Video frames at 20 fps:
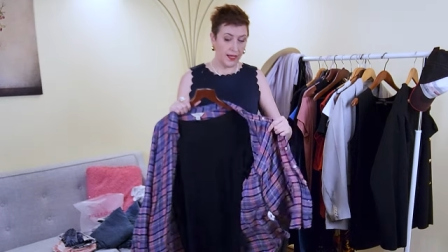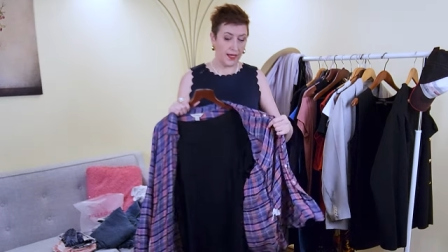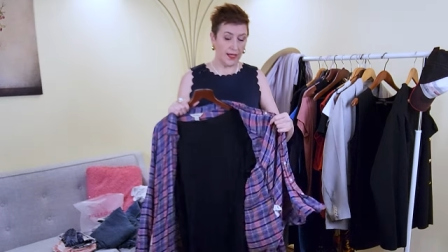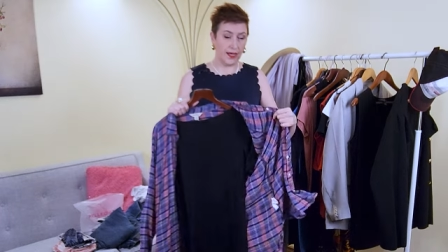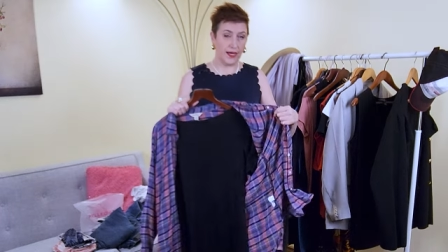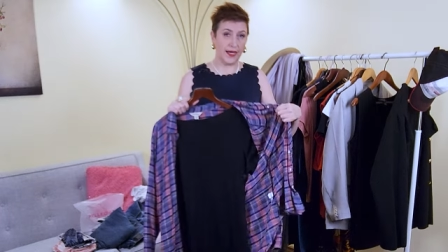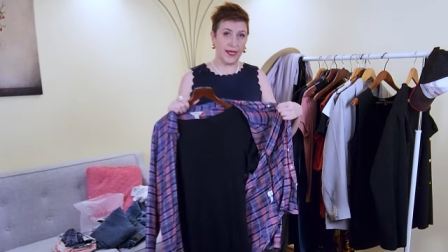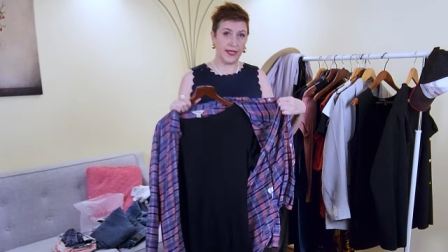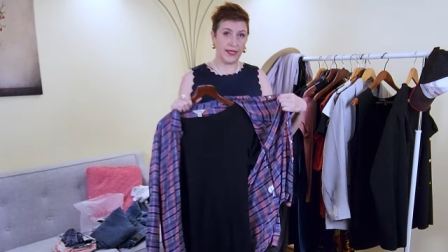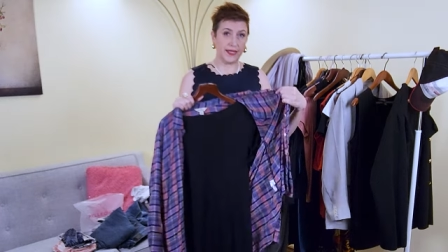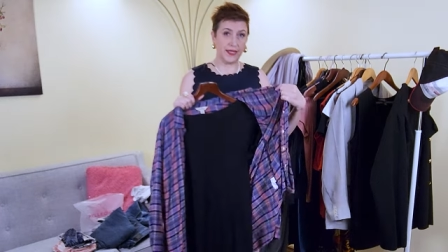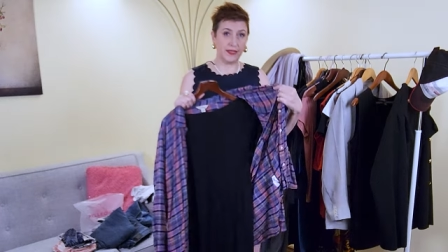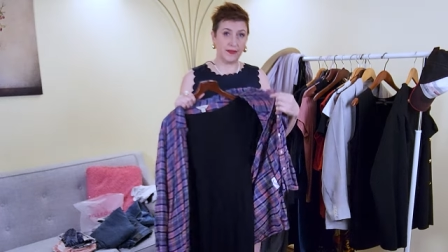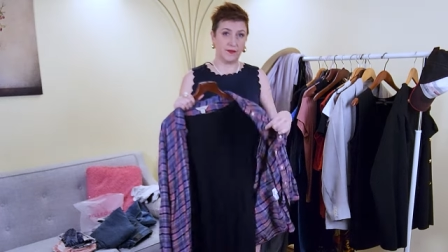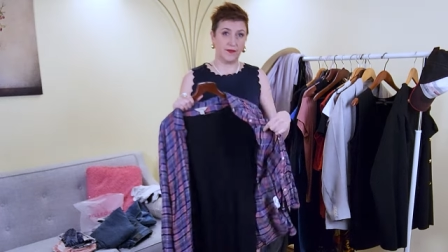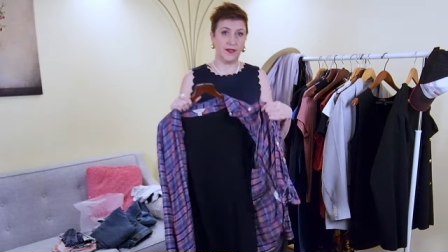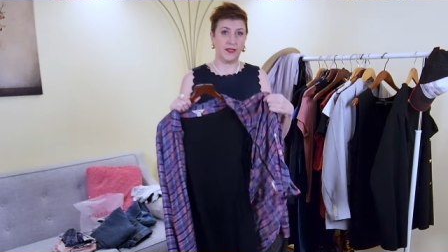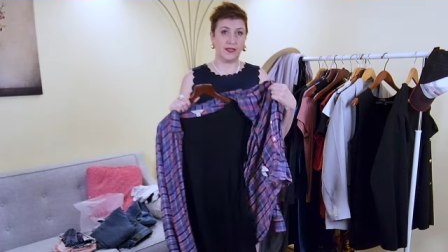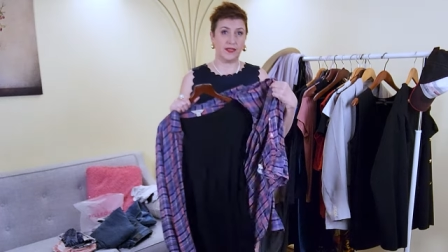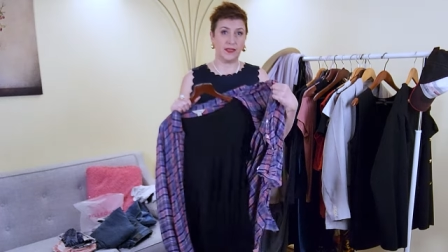I can
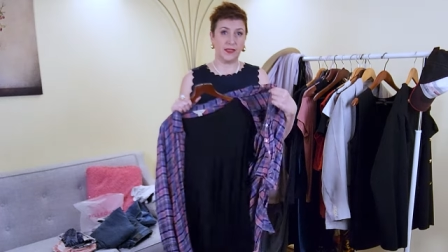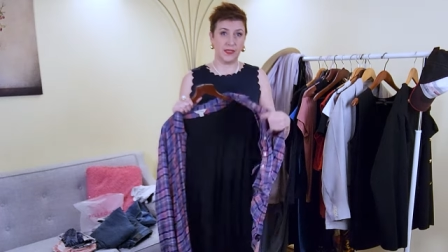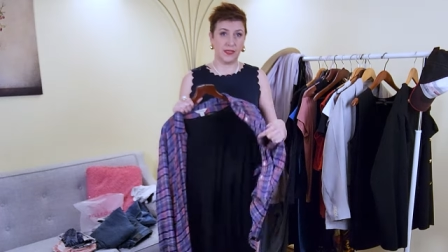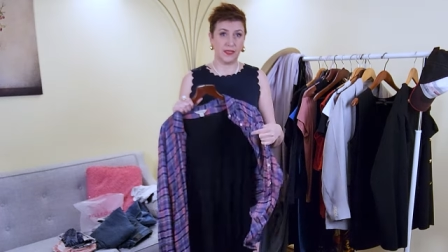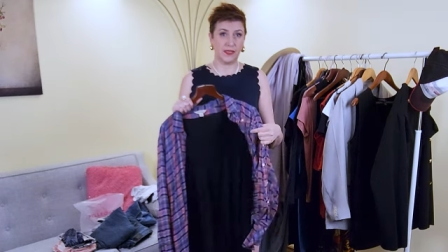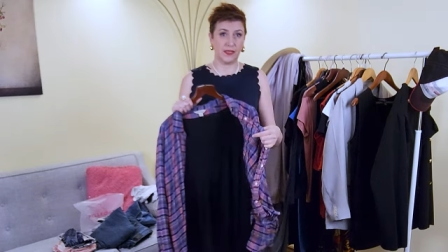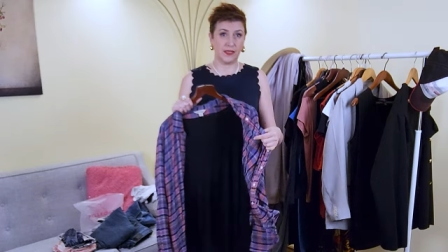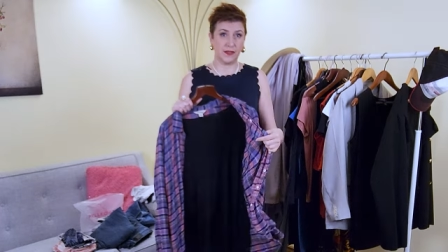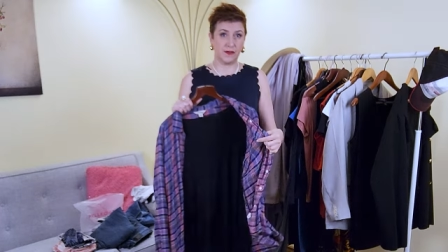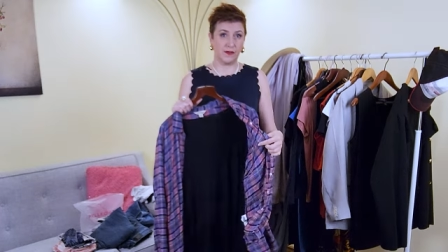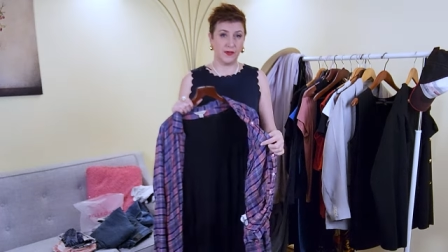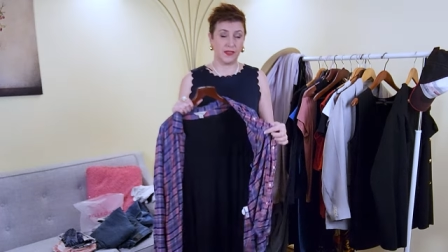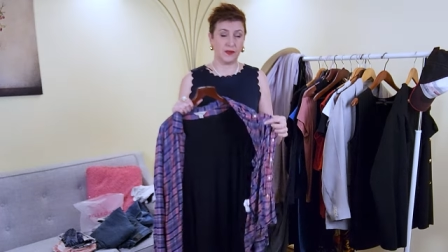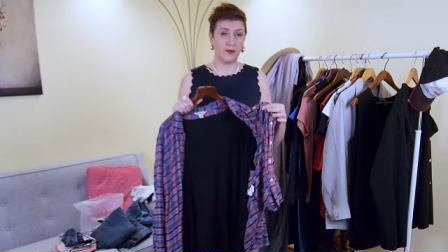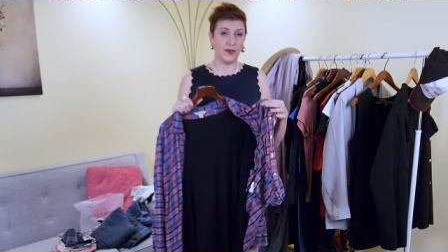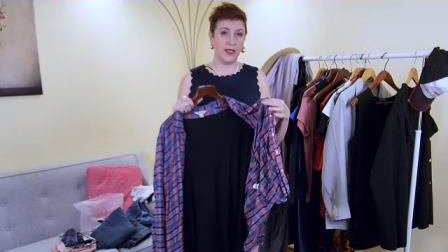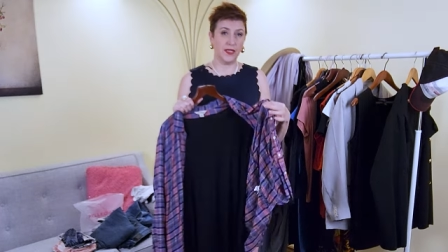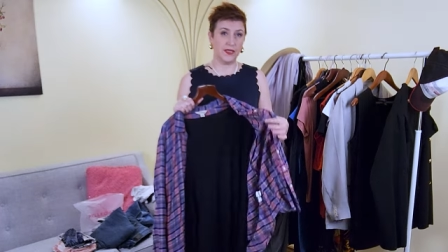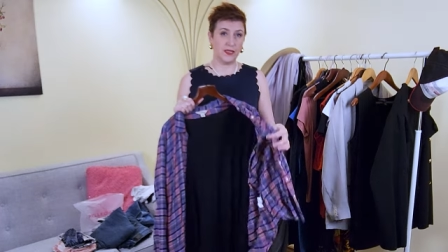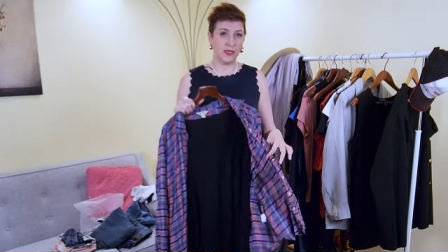wear this with
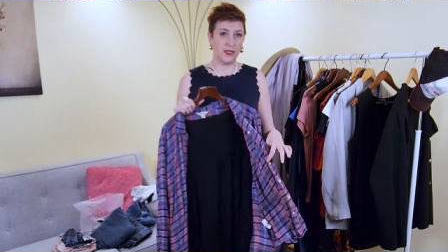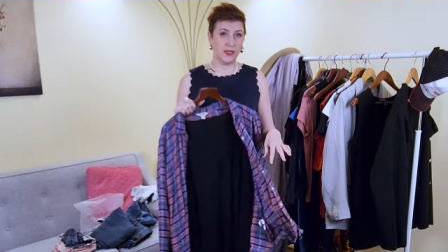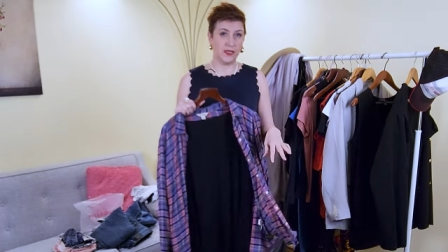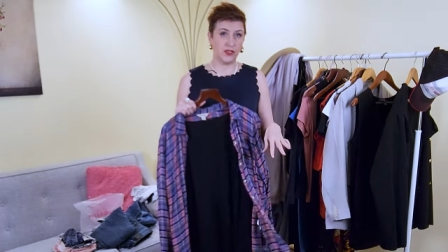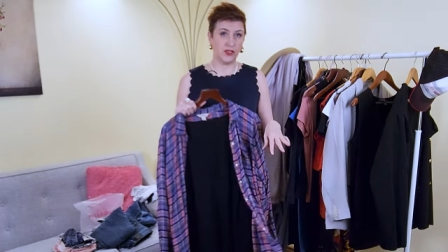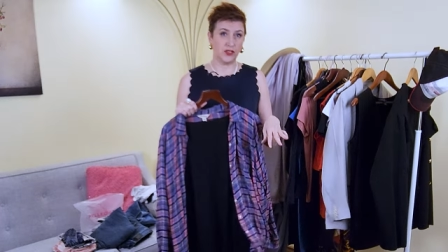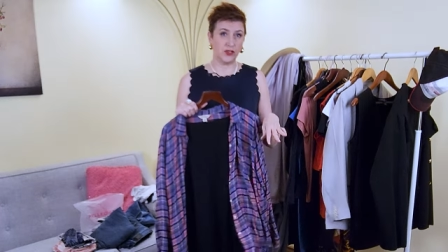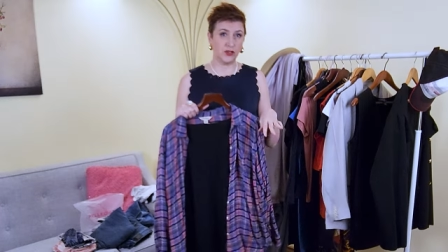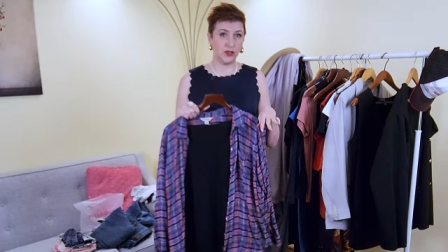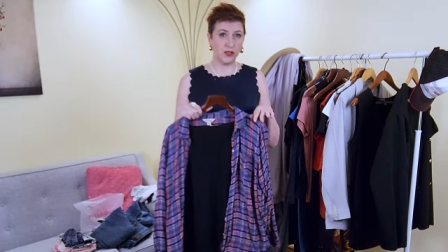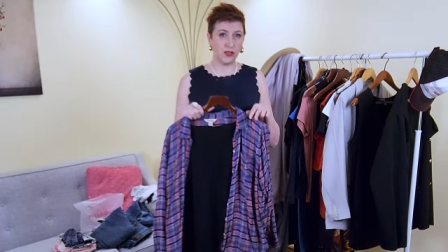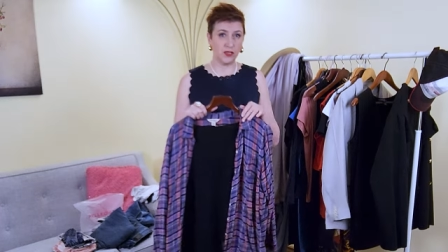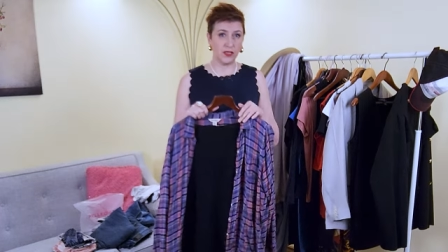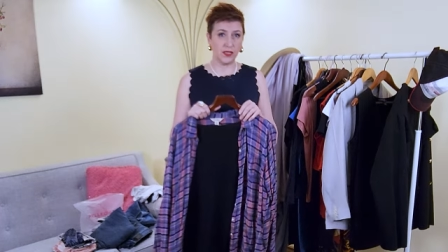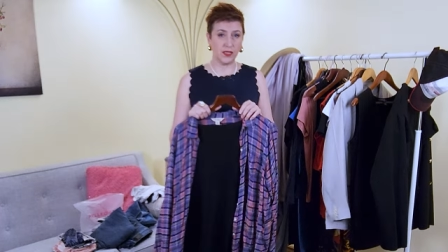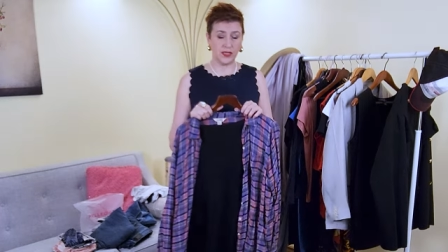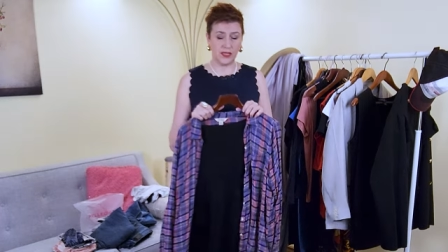my t-shirt